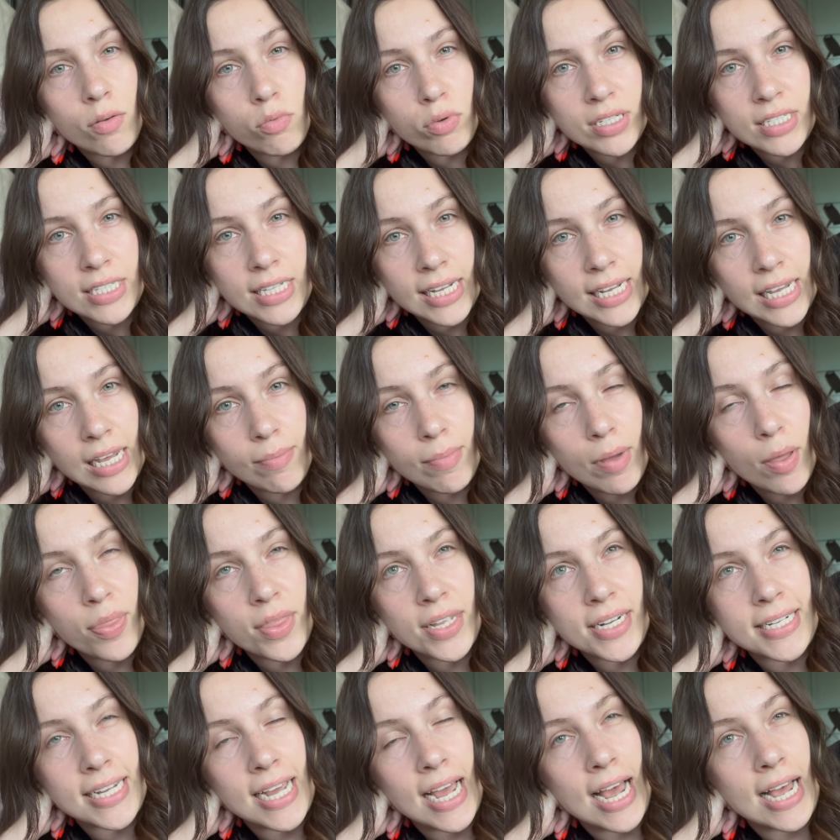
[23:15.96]
was thinking about The
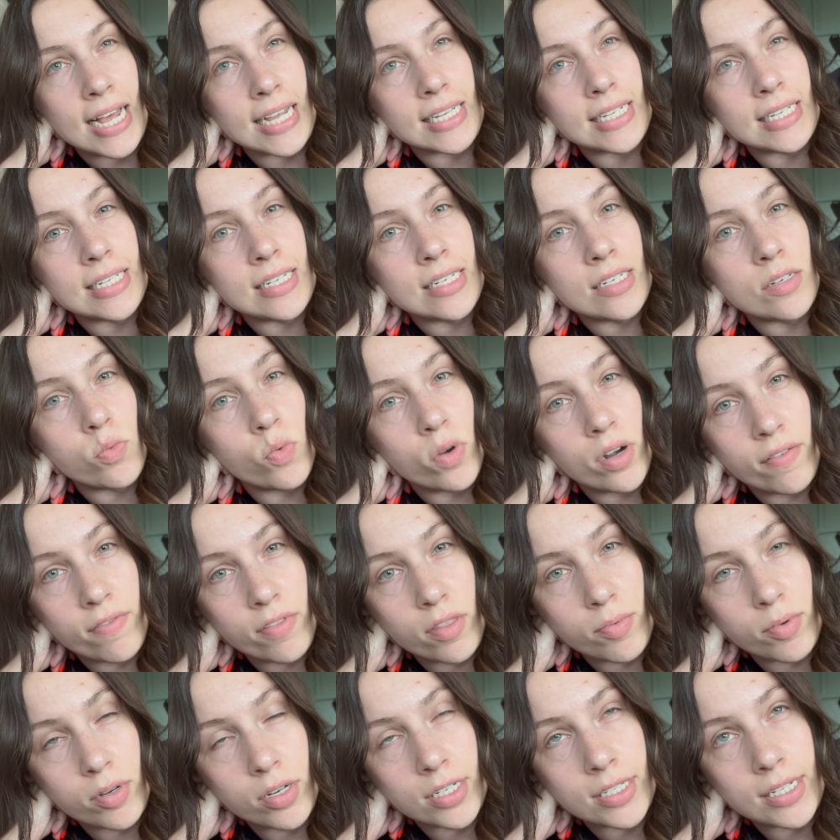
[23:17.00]
Test, one of the
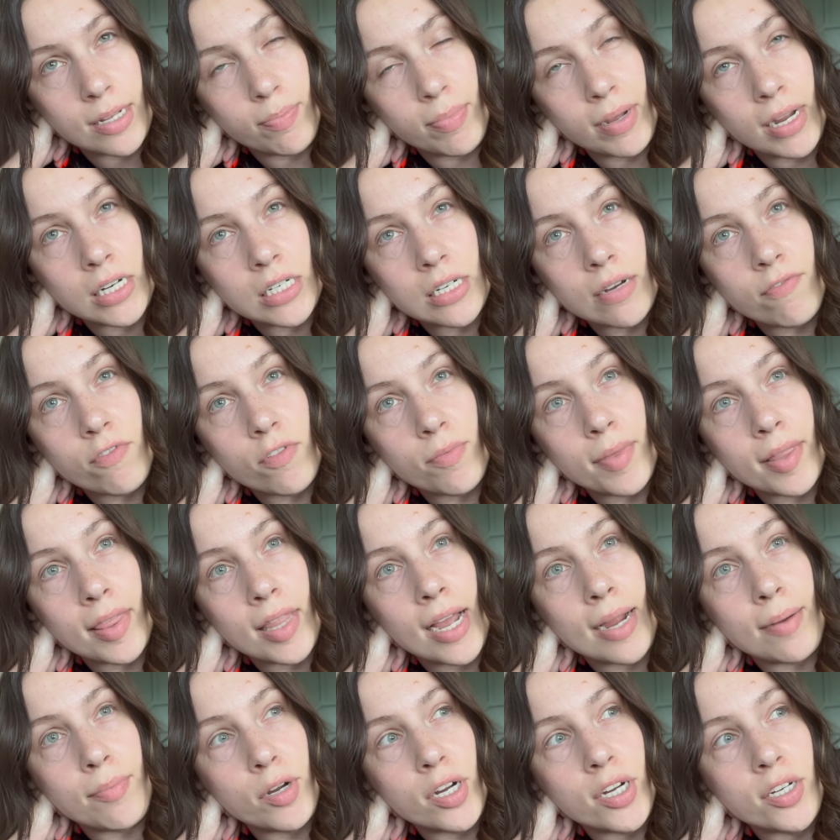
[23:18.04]
books I picked up from the
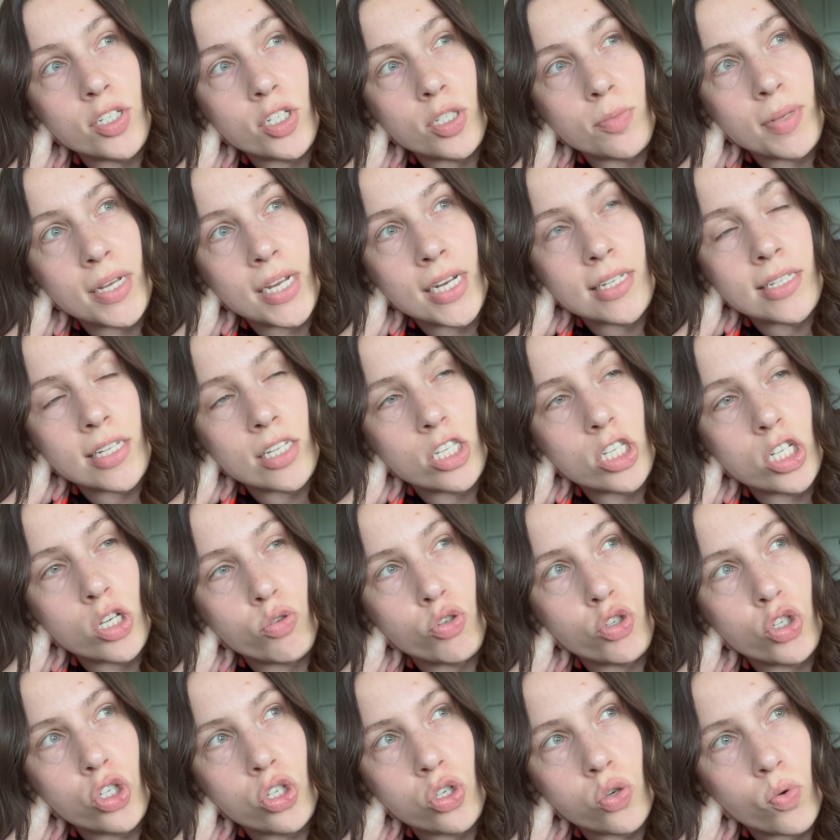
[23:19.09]
library, just because it's so
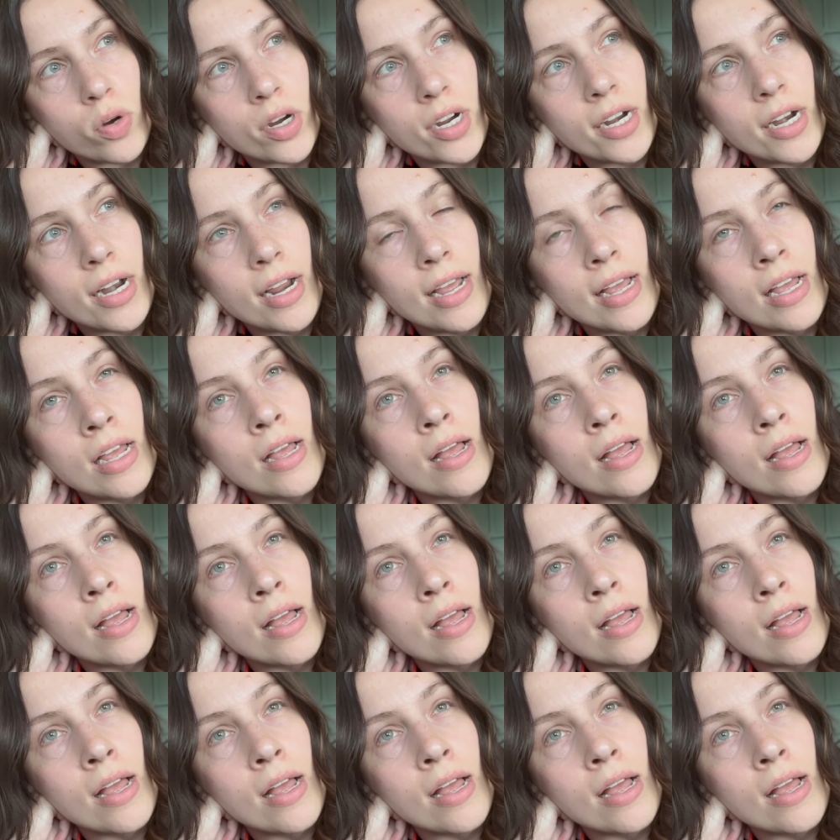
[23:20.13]
short.